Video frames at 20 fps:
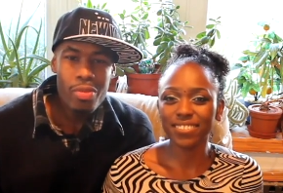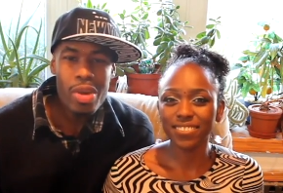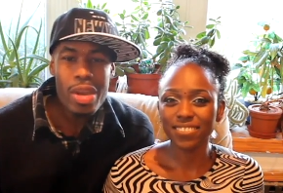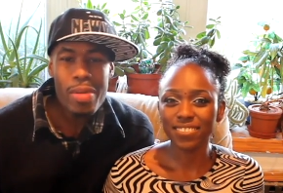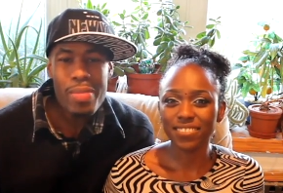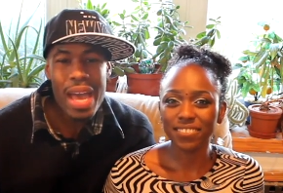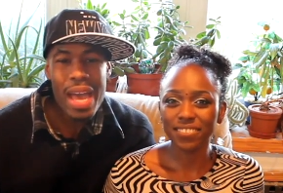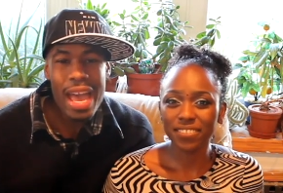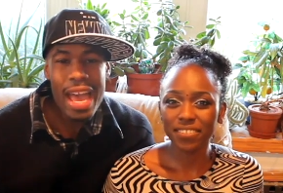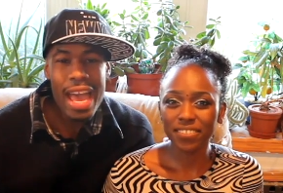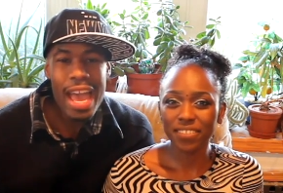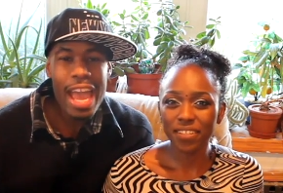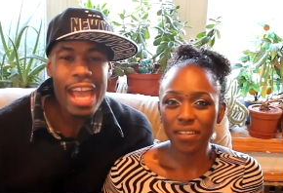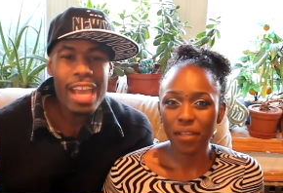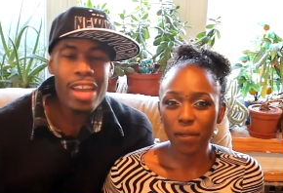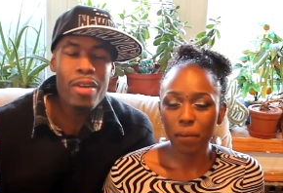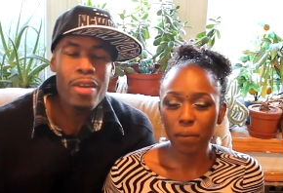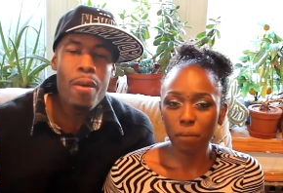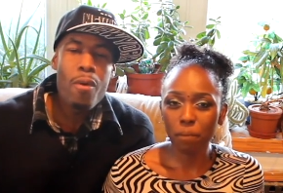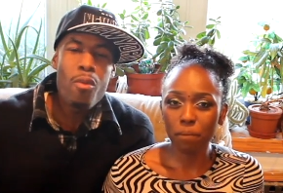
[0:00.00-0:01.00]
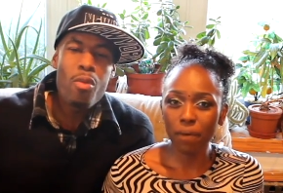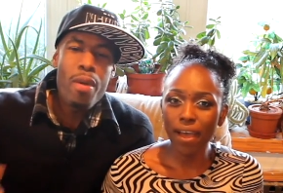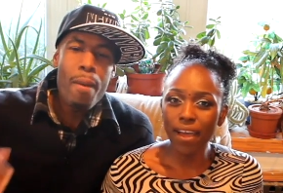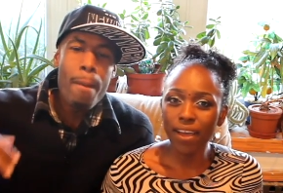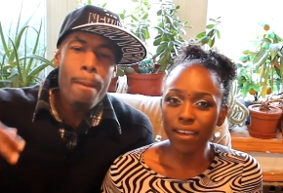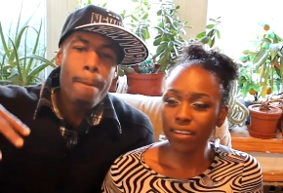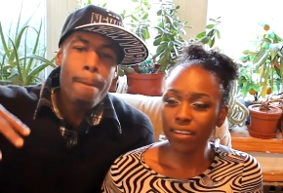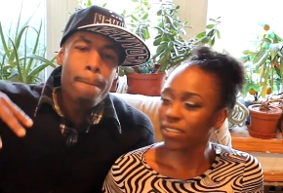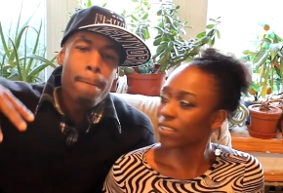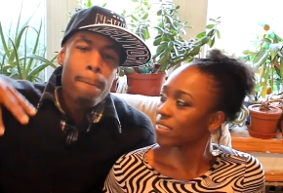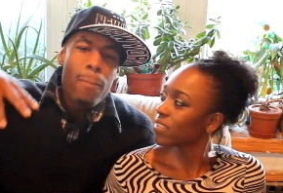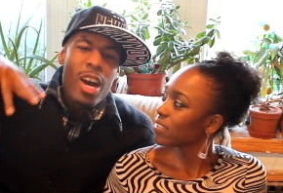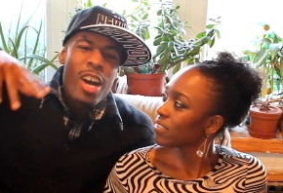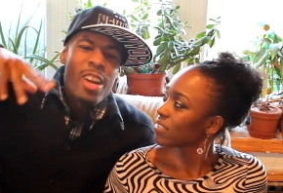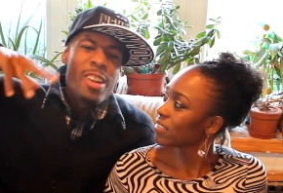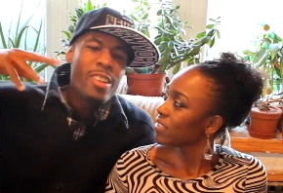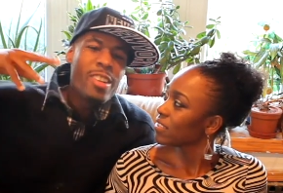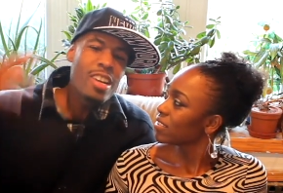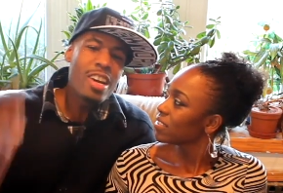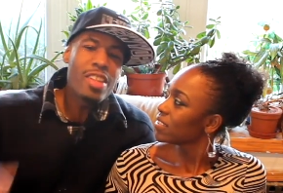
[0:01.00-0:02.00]
Speaker 1: We back. Back
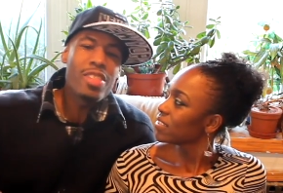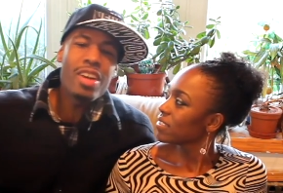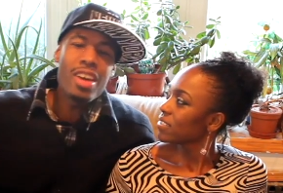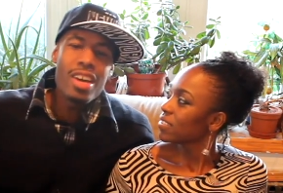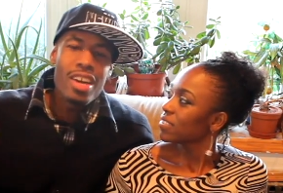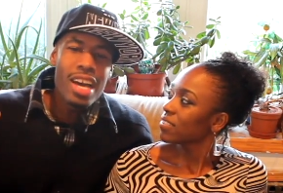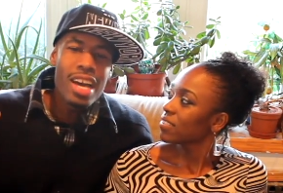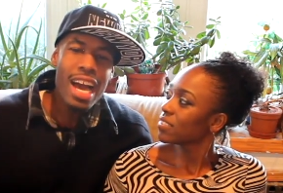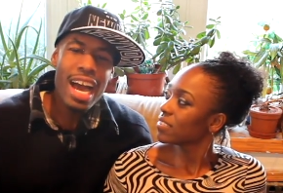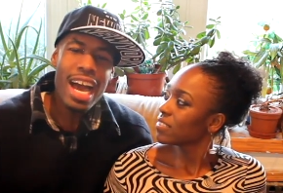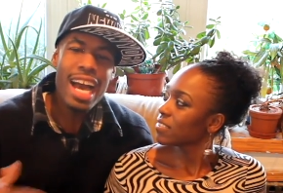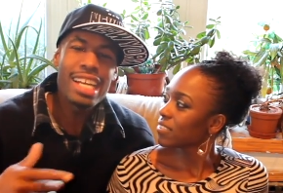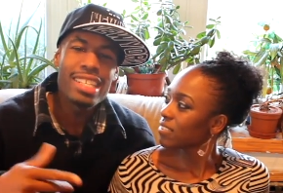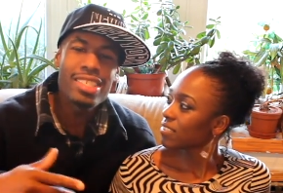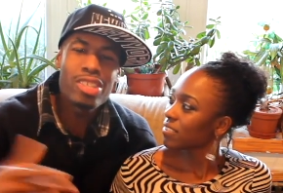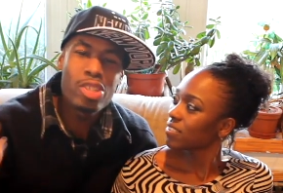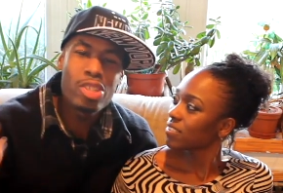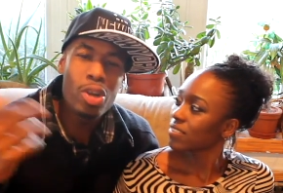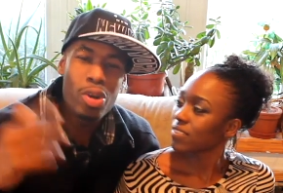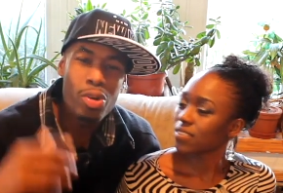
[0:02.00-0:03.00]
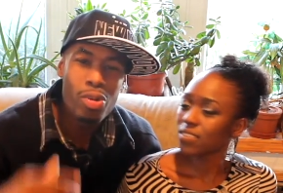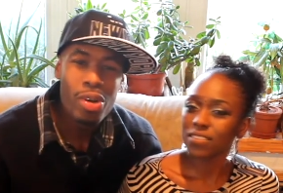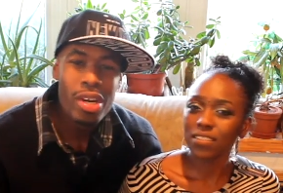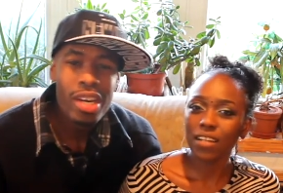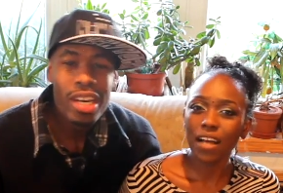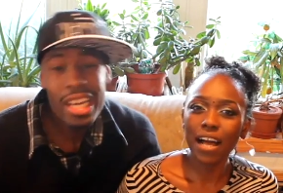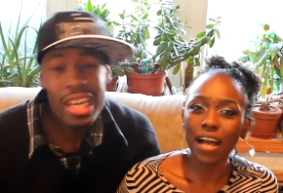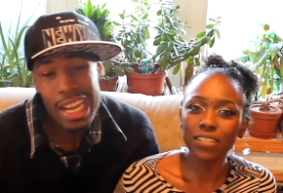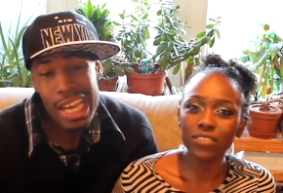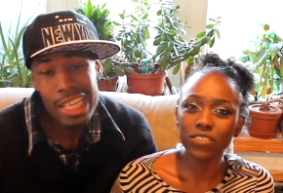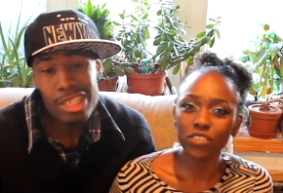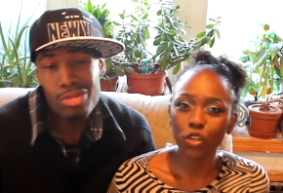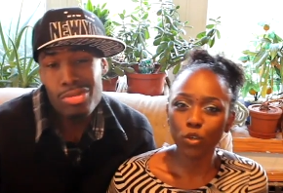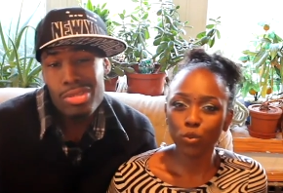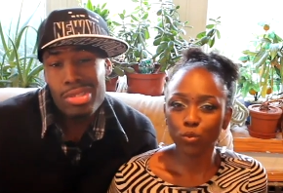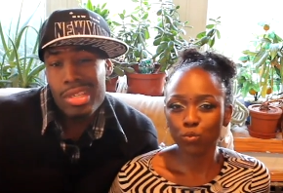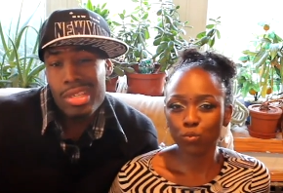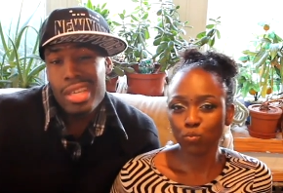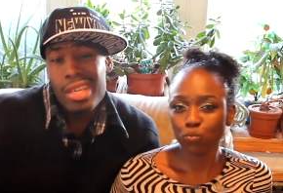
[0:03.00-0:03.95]
another hot show. Hot and as show. you